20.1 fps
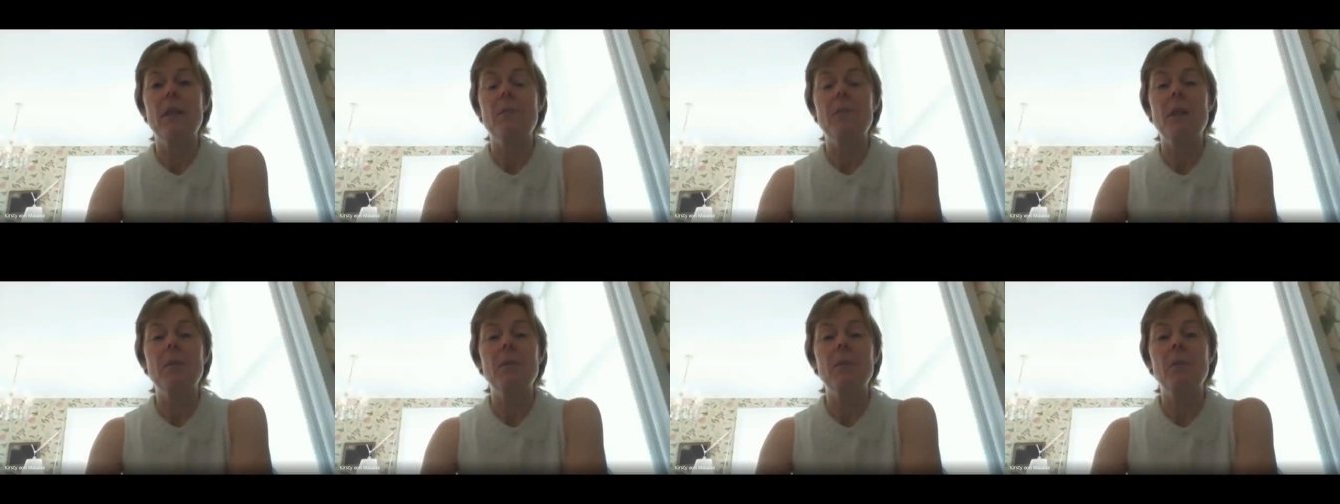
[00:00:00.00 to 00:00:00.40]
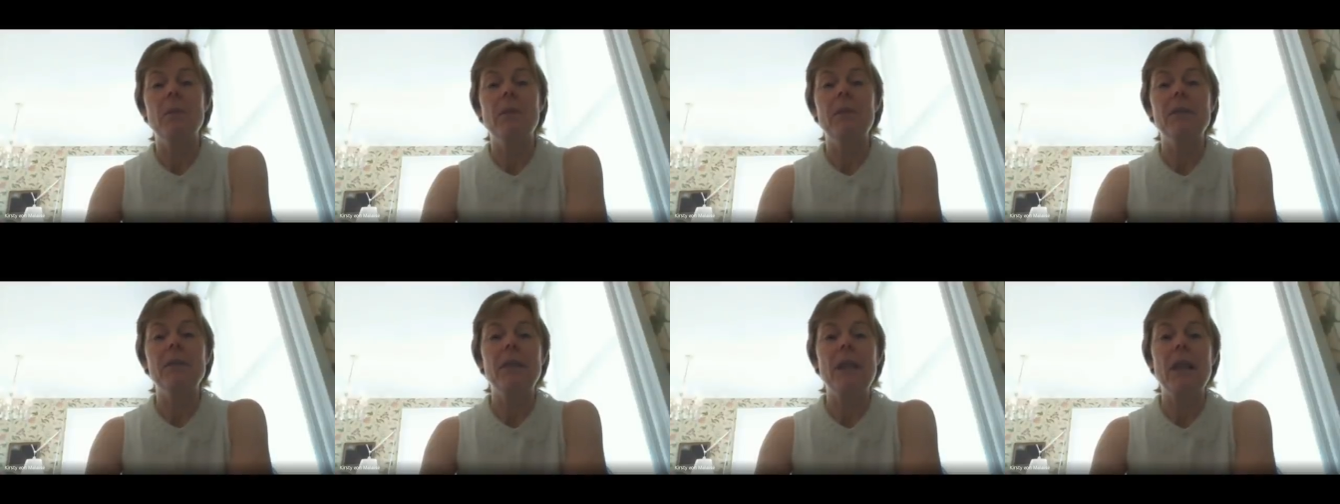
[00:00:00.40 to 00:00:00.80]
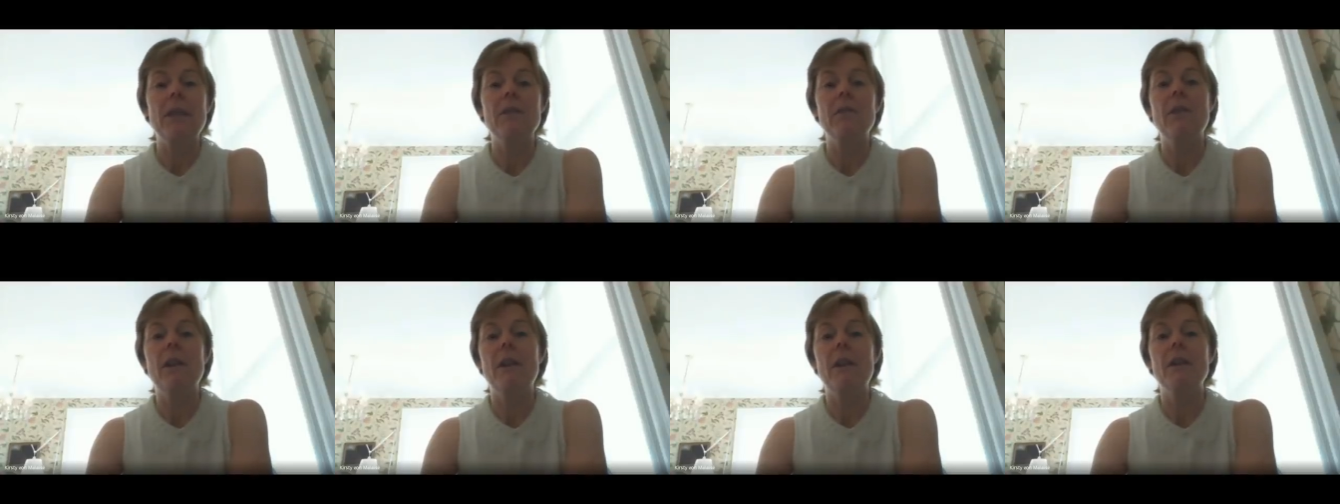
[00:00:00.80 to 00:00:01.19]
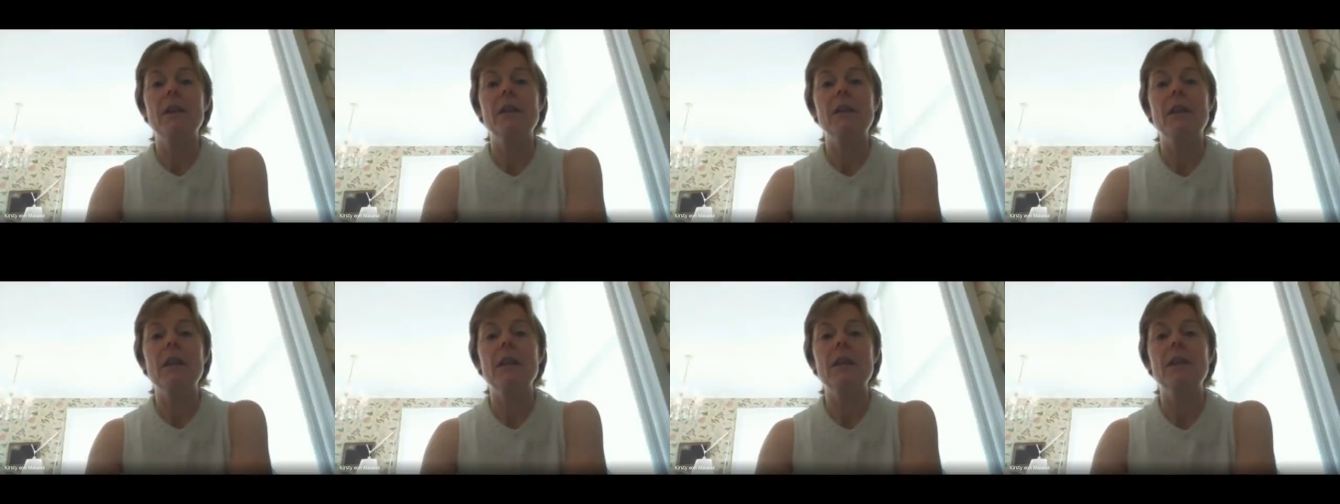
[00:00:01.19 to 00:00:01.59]
People would have said various
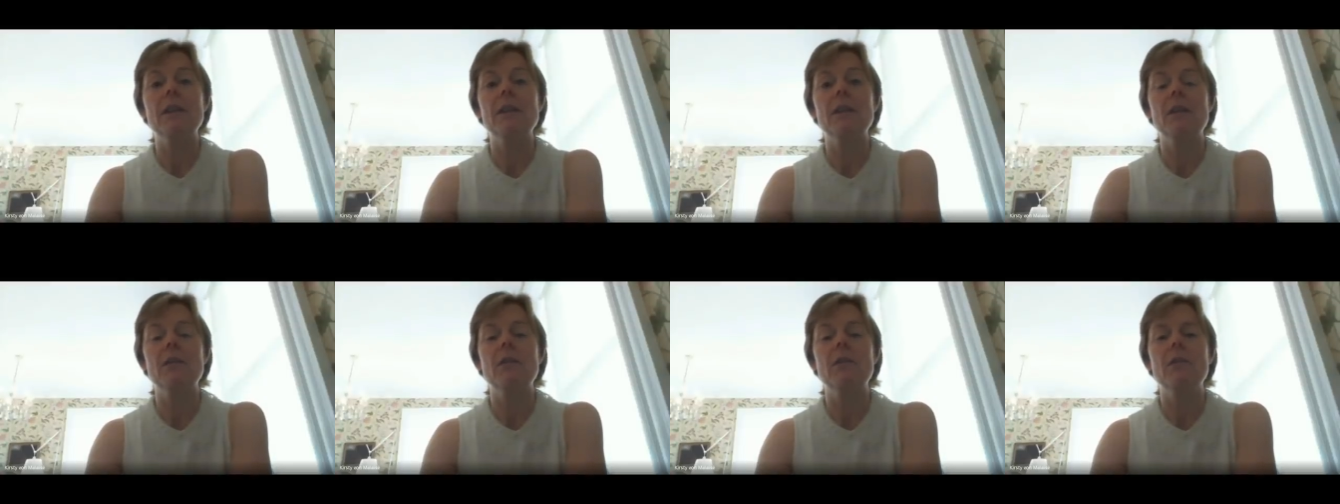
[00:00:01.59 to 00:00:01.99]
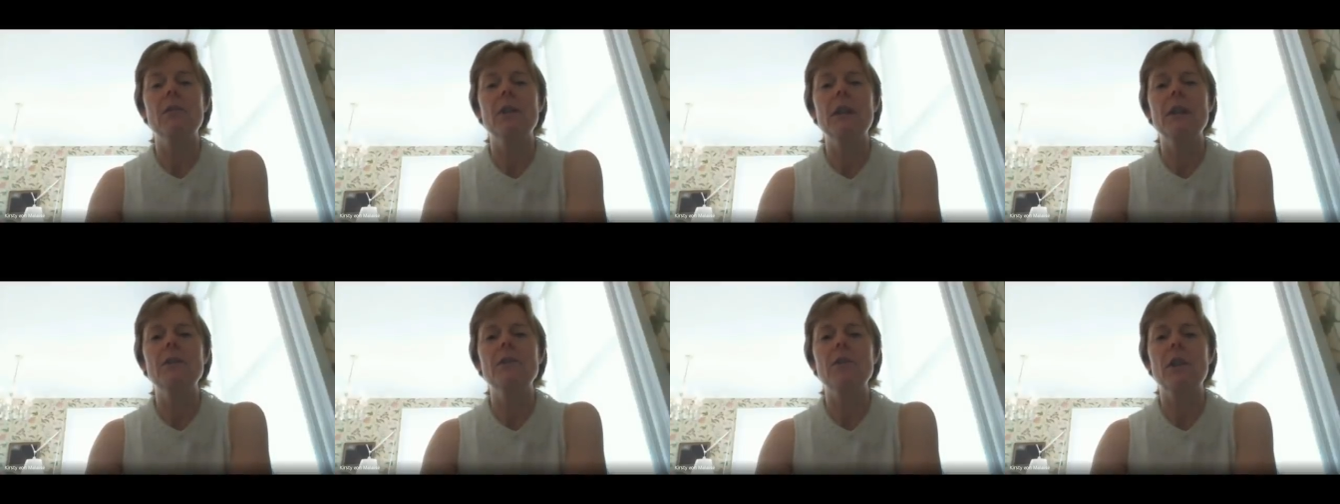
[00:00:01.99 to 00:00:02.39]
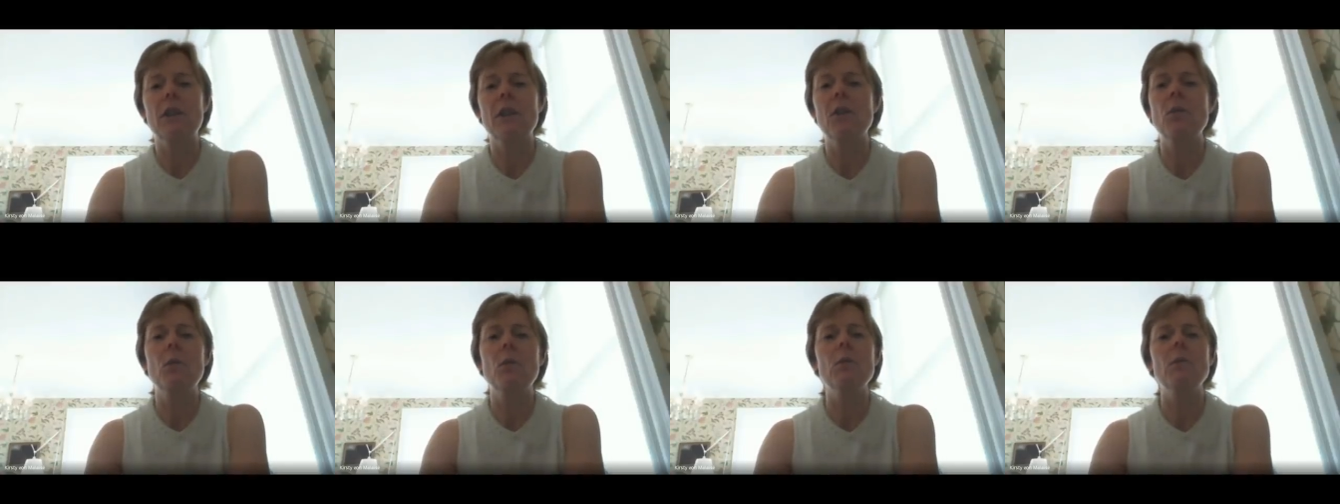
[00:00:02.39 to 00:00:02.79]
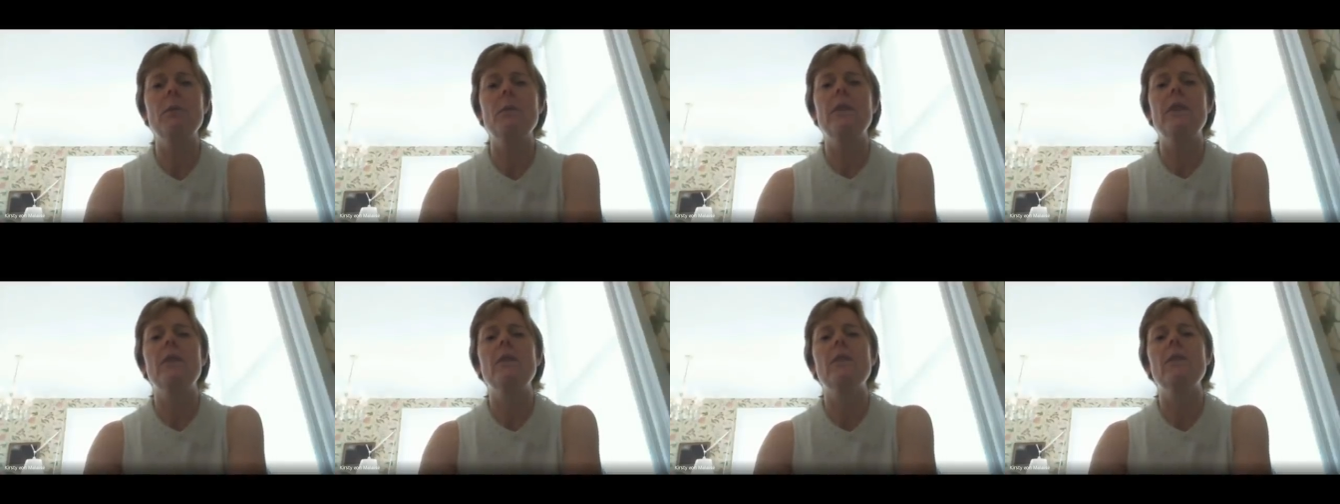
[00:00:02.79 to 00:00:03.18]
things that really struck a chord
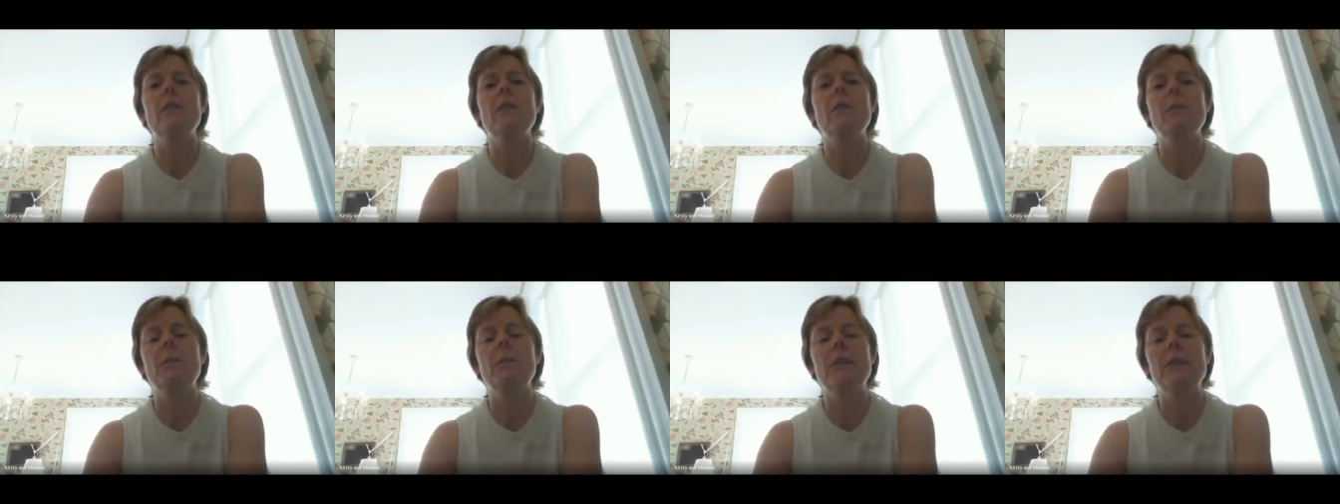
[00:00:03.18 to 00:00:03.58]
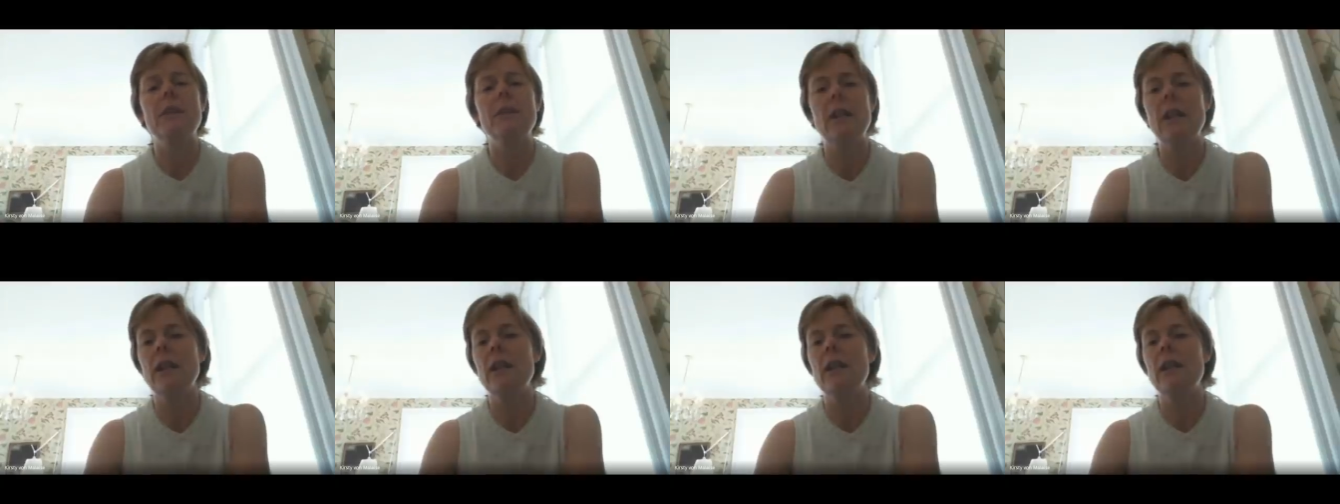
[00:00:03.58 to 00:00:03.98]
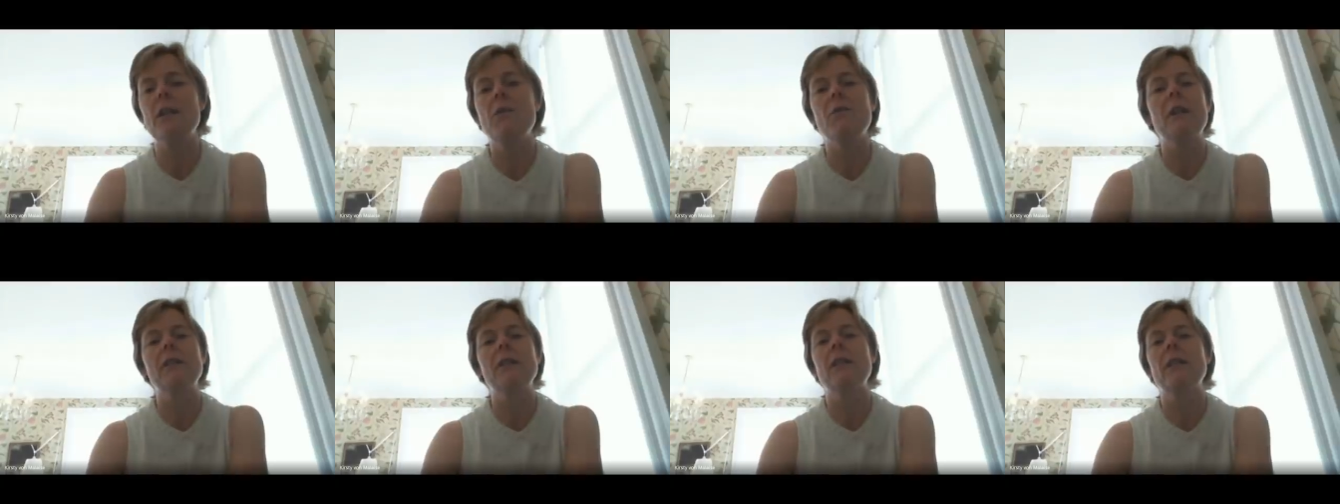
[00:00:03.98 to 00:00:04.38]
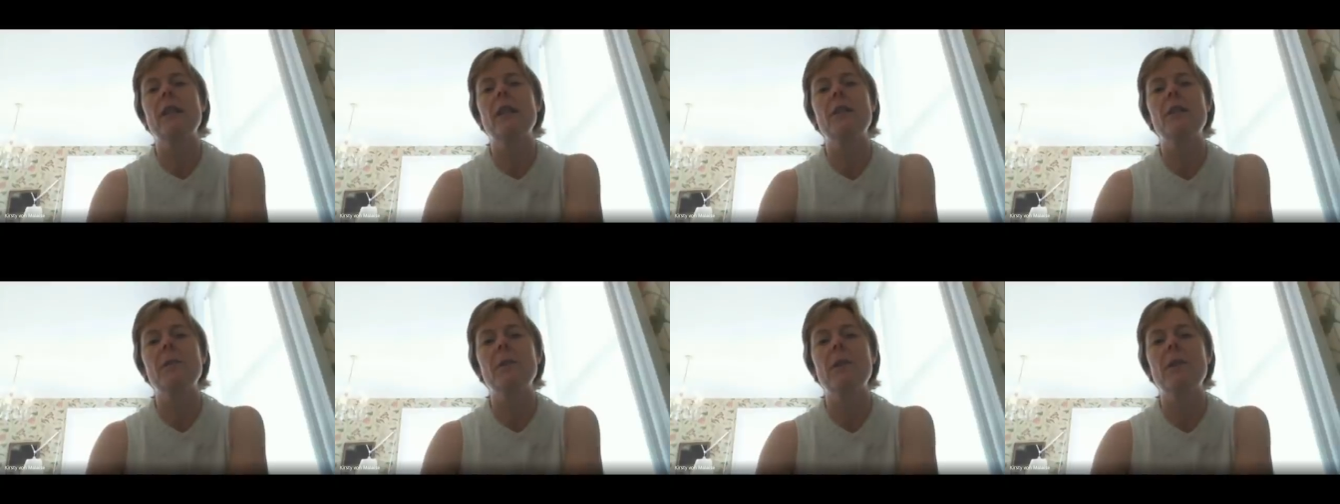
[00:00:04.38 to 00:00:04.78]
with you, that particularly
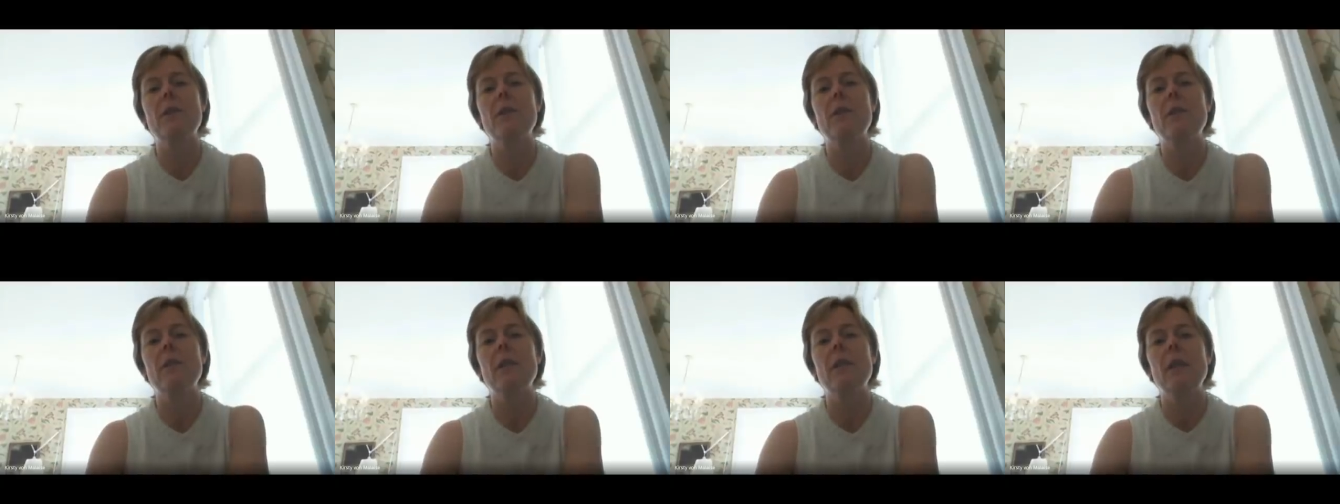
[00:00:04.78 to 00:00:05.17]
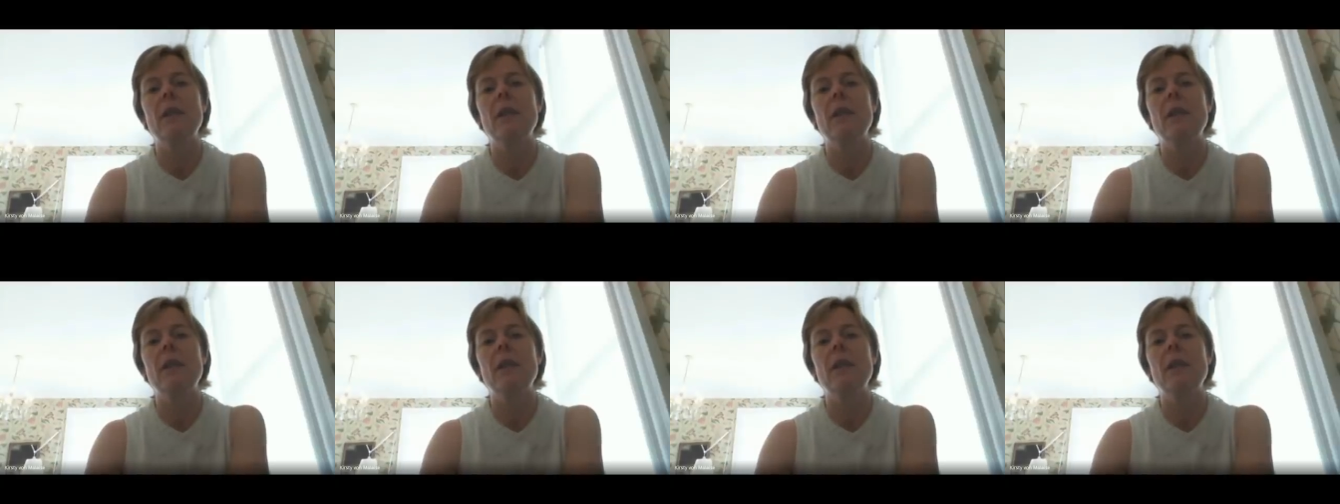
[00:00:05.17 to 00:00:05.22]
resonated with you.